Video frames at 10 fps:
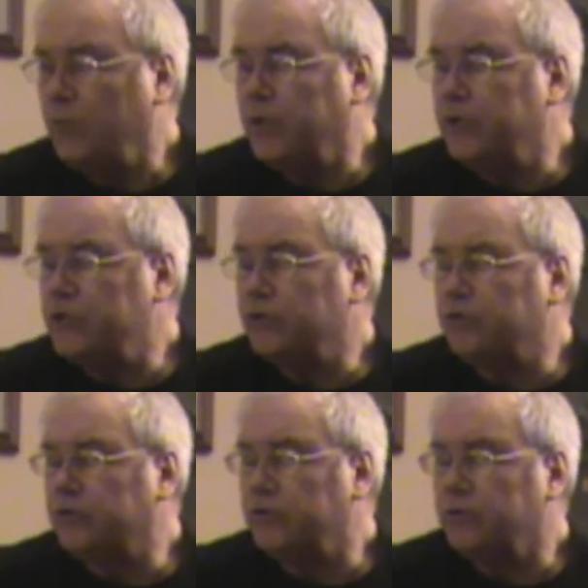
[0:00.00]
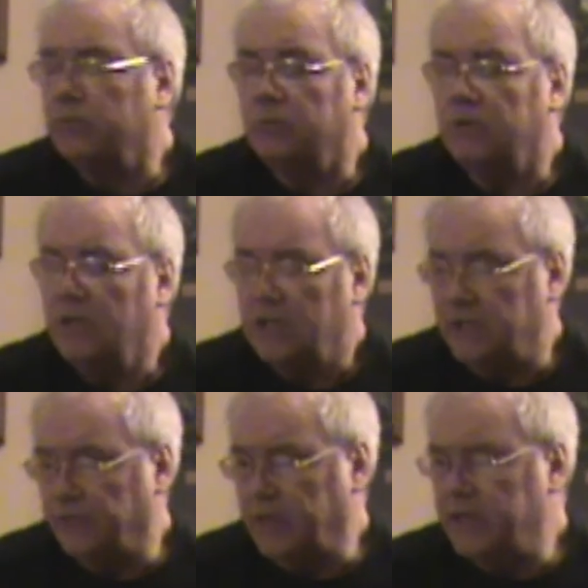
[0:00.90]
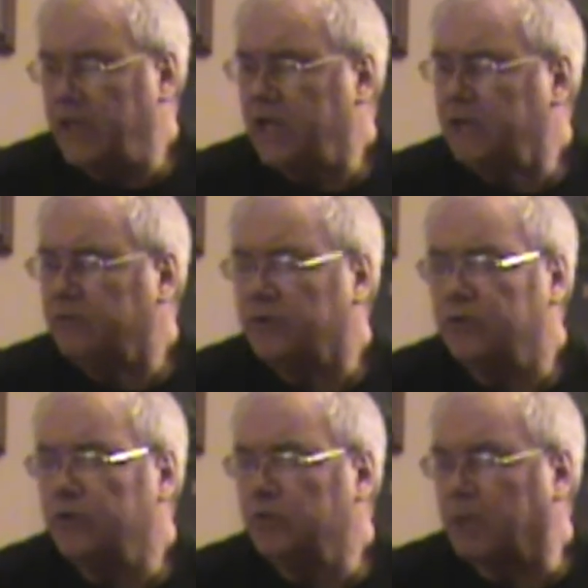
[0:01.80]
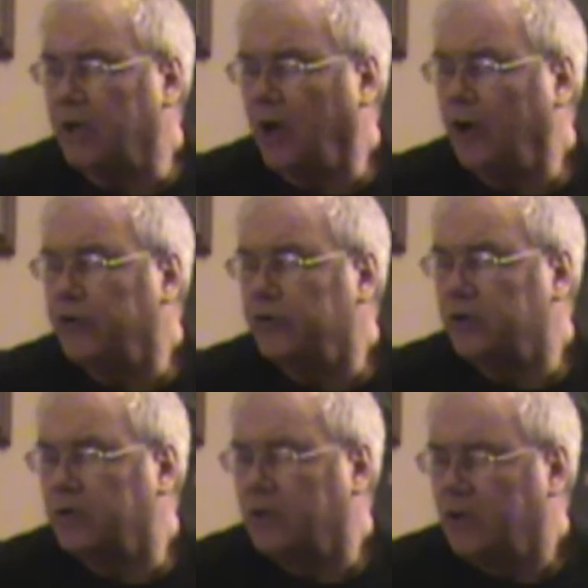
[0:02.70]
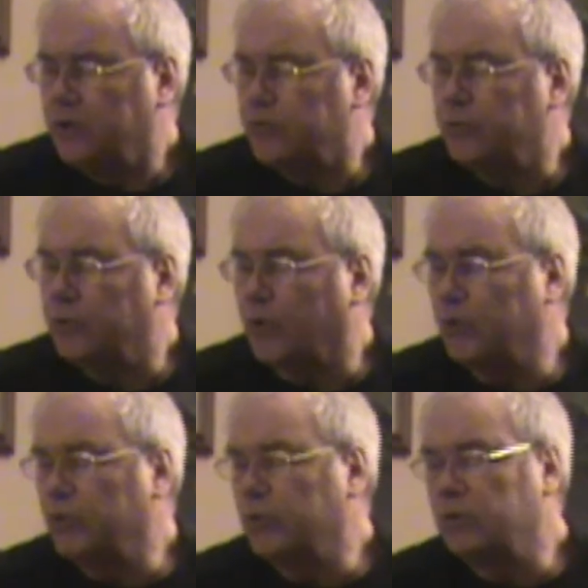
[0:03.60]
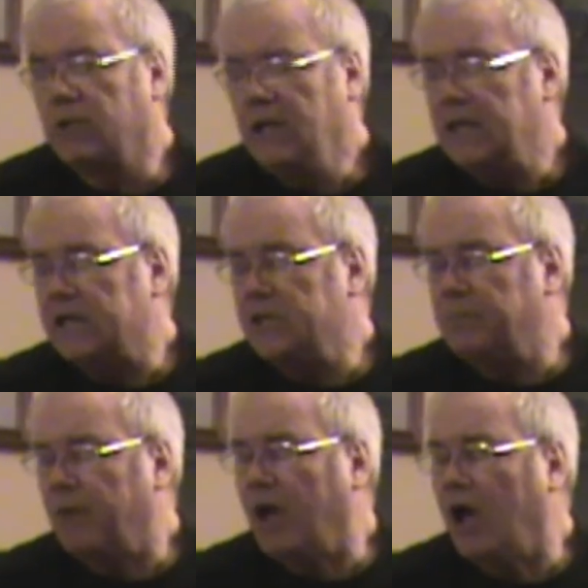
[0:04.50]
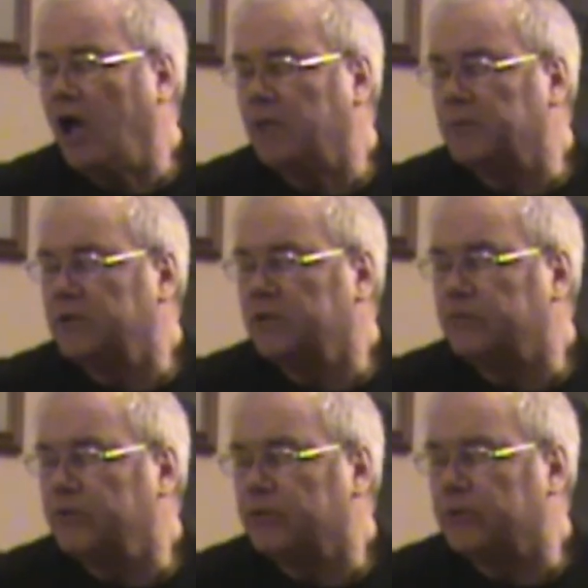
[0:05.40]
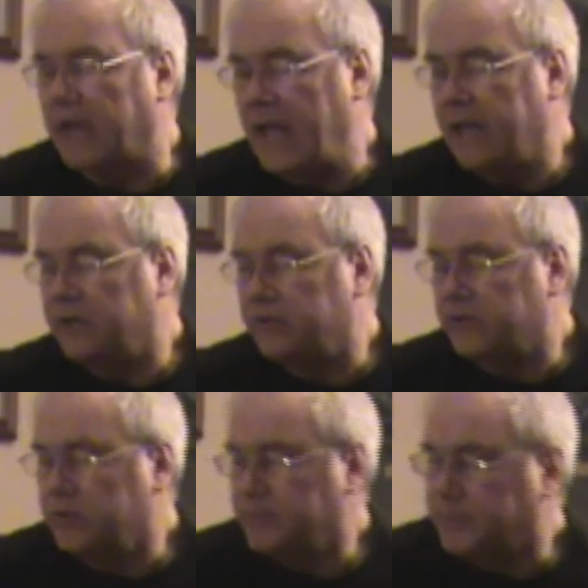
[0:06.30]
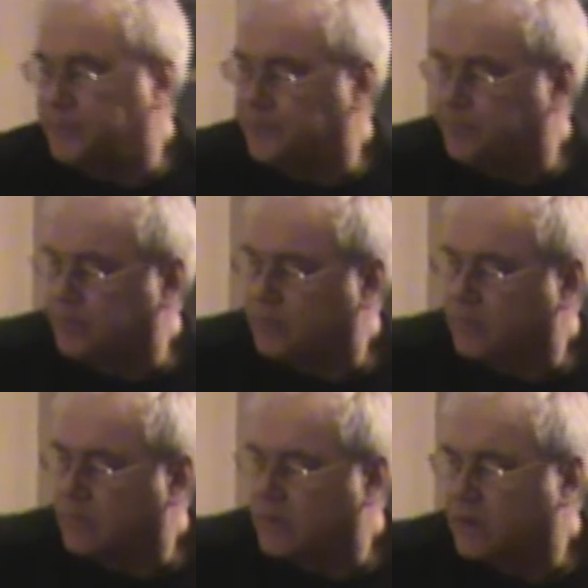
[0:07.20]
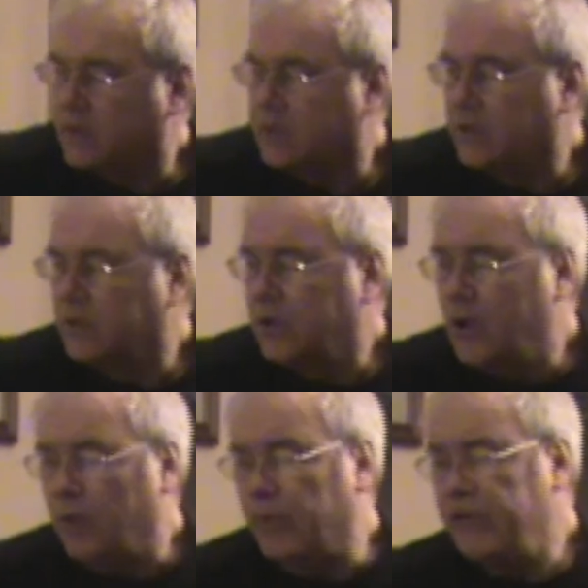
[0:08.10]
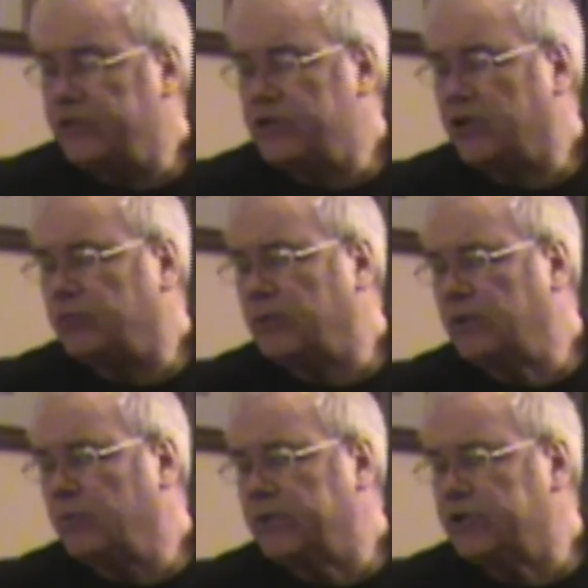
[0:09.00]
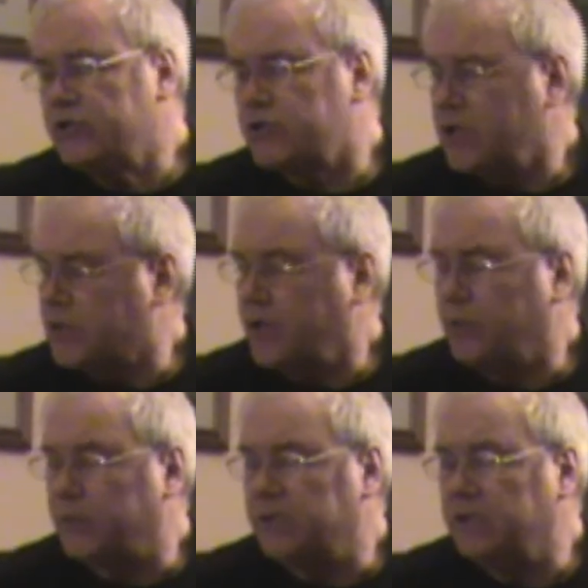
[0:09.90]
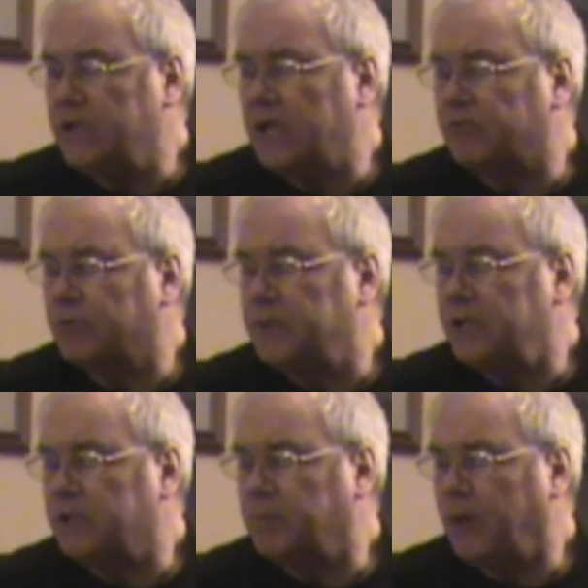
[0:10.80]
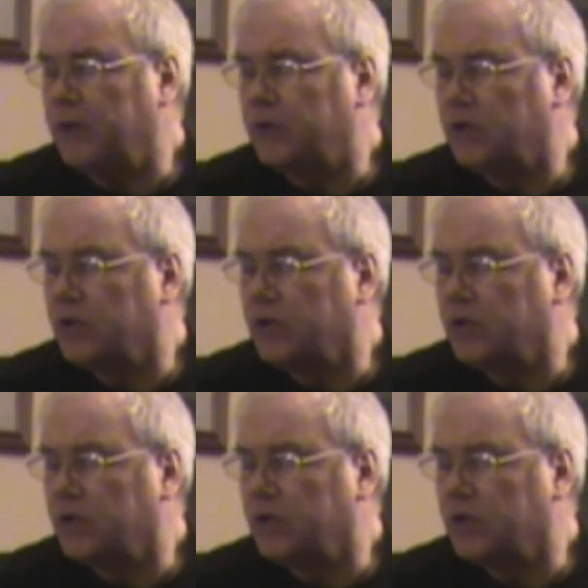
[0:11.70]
would you do if I gave you my heart to hold in the palm of your hand With just one wish that we'd never be apart